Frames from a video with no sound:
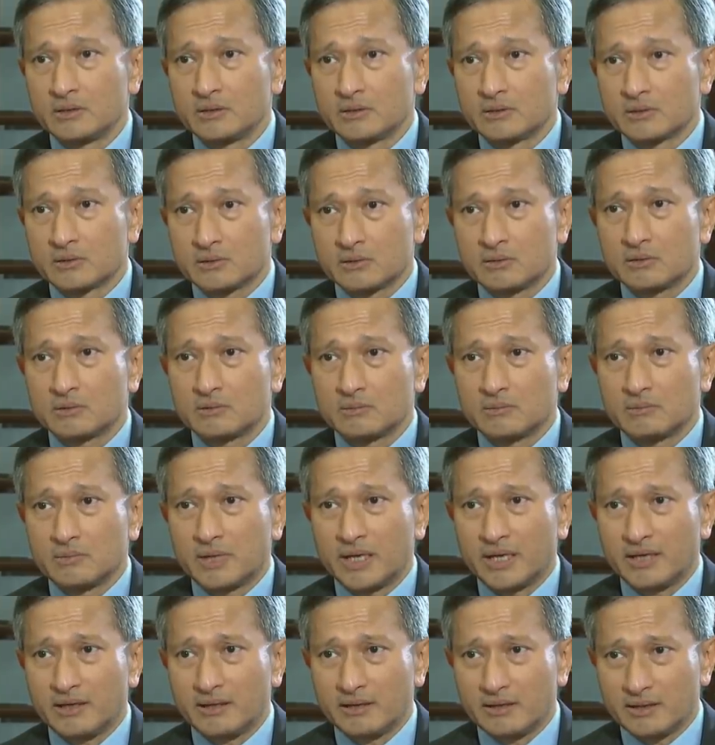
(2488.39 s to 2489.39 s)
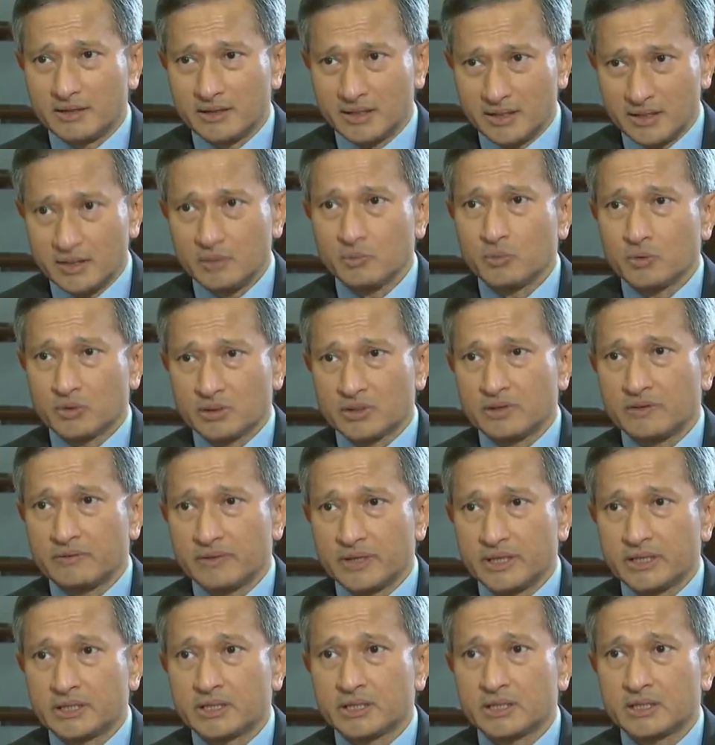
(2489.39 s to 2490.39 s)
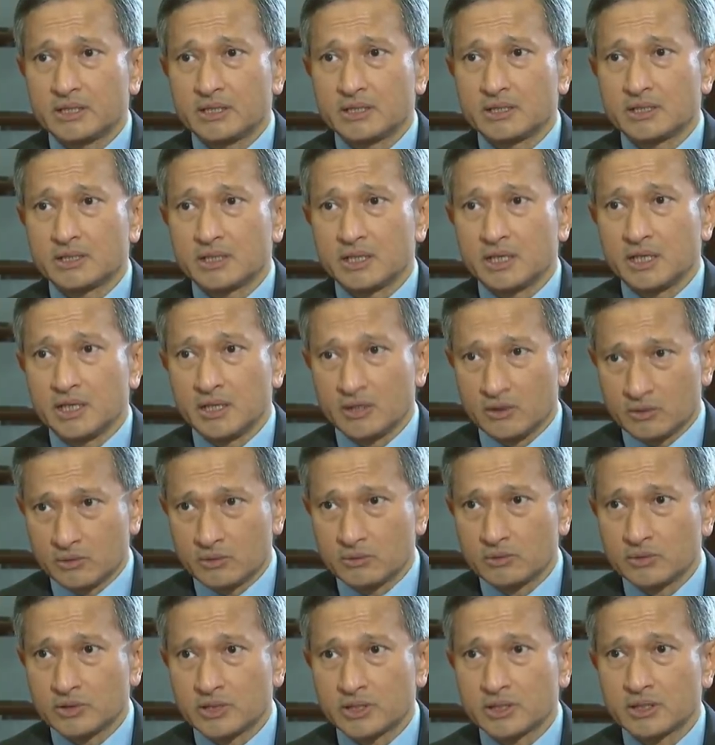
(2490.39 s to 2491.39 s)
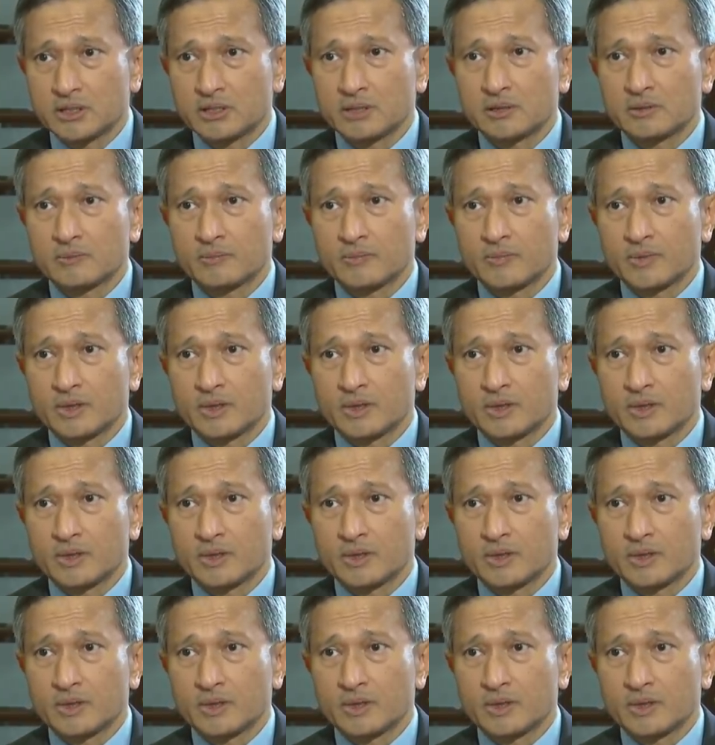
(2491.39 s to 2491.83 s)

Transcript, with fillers: So my key motivation is inclusion,